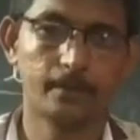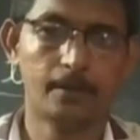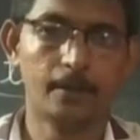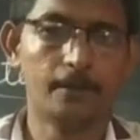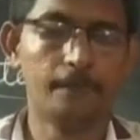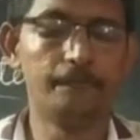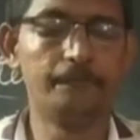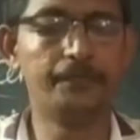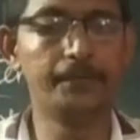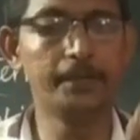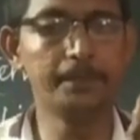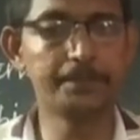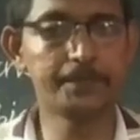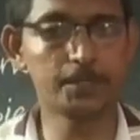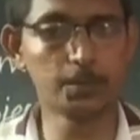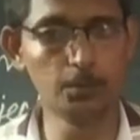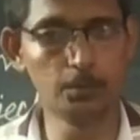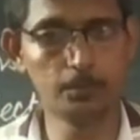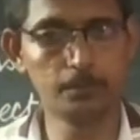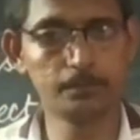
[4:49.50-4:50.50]

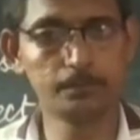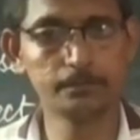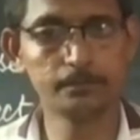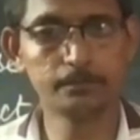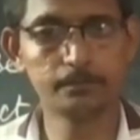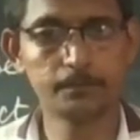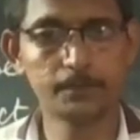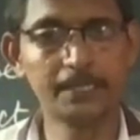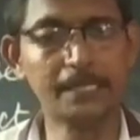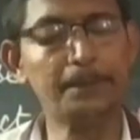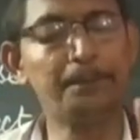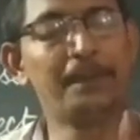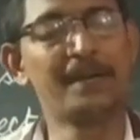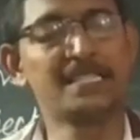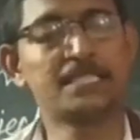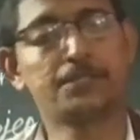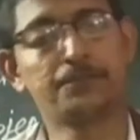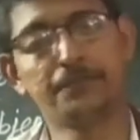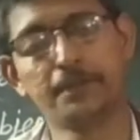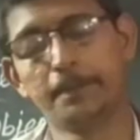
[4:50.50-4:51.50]
Verb 2, the
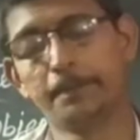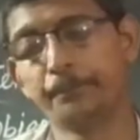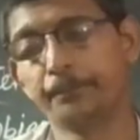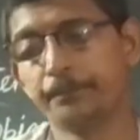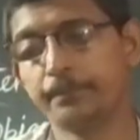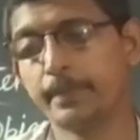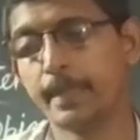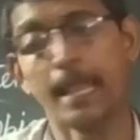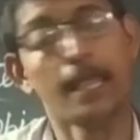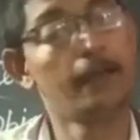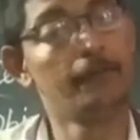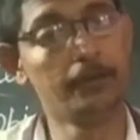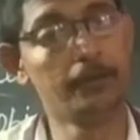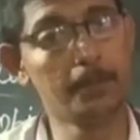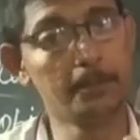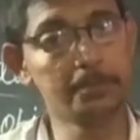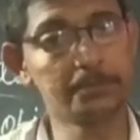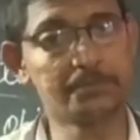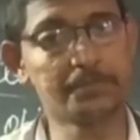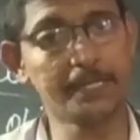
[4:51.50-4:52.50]
past form.
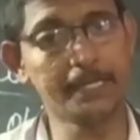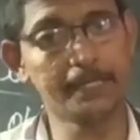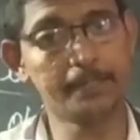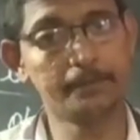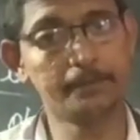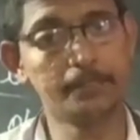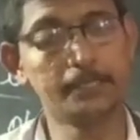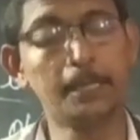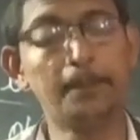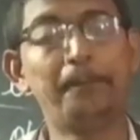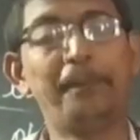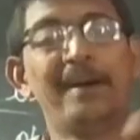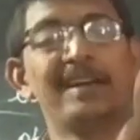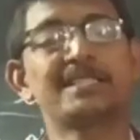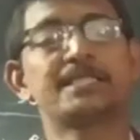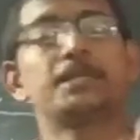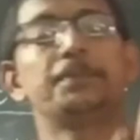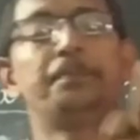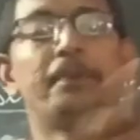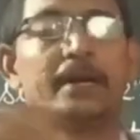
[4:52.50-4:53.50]
Verb 3, the
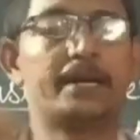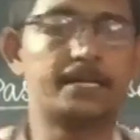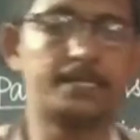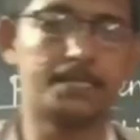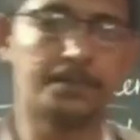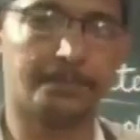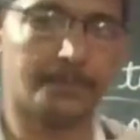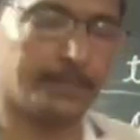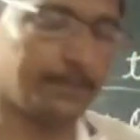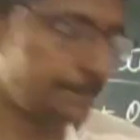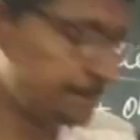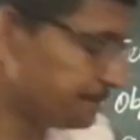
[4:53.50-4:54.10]
past participle.